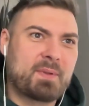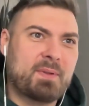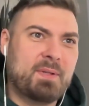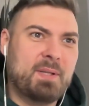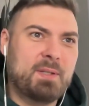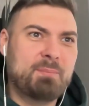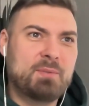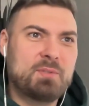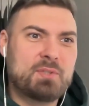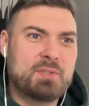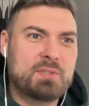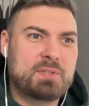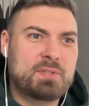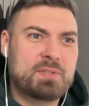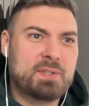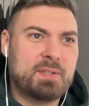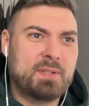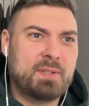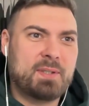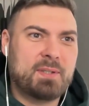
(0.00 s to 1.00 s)
let me just
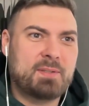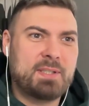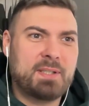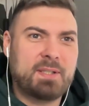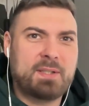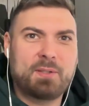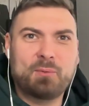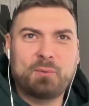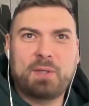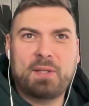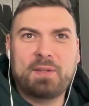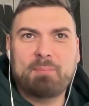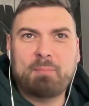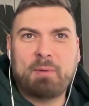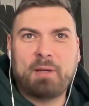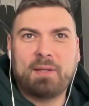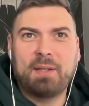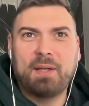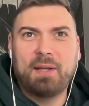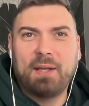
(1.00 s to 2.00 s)
take a look at
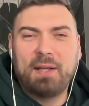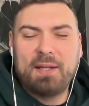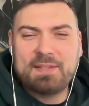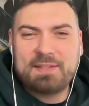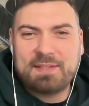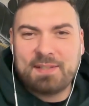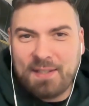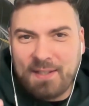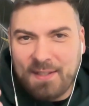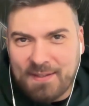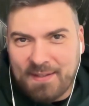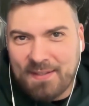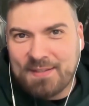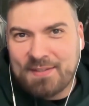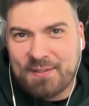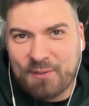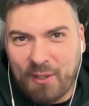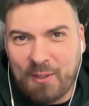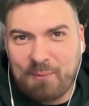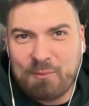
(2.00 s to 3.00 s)
it
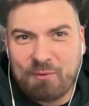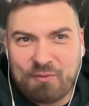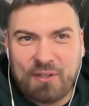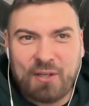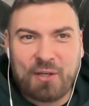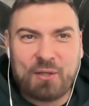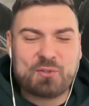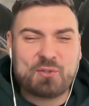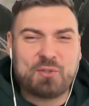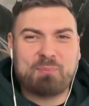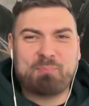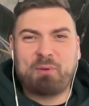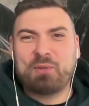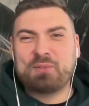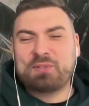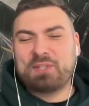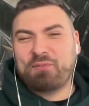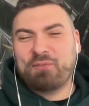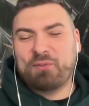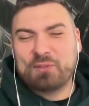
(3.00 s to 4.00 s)
is gamification,
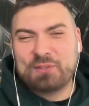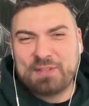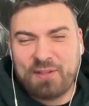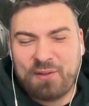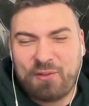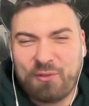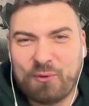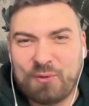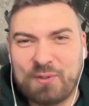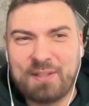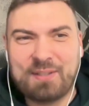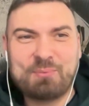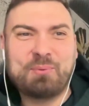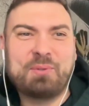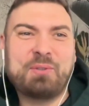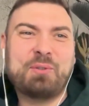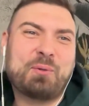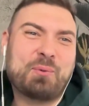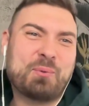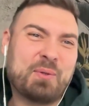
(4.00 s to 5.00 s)
because at first I thought that
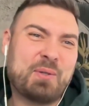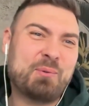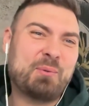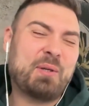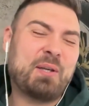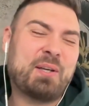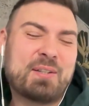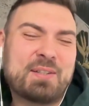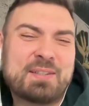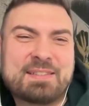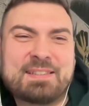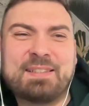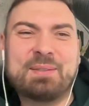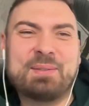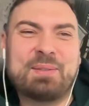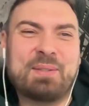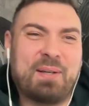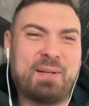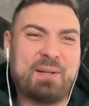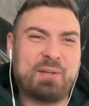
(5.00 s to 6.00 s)
we are
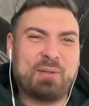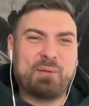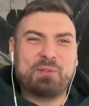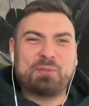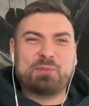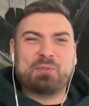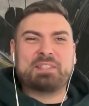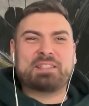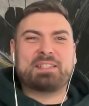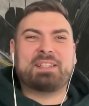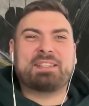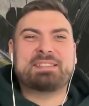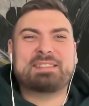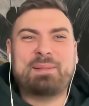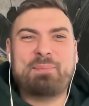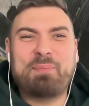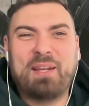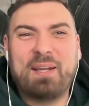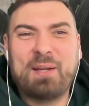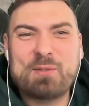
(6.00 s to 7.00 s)
still going to discuss
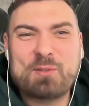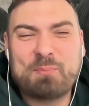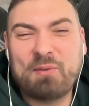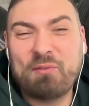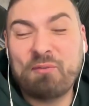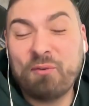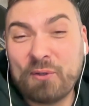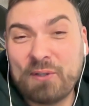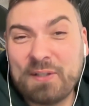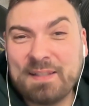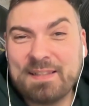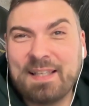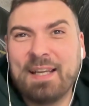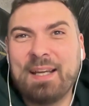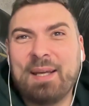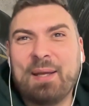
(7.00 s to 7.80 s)
something else before it,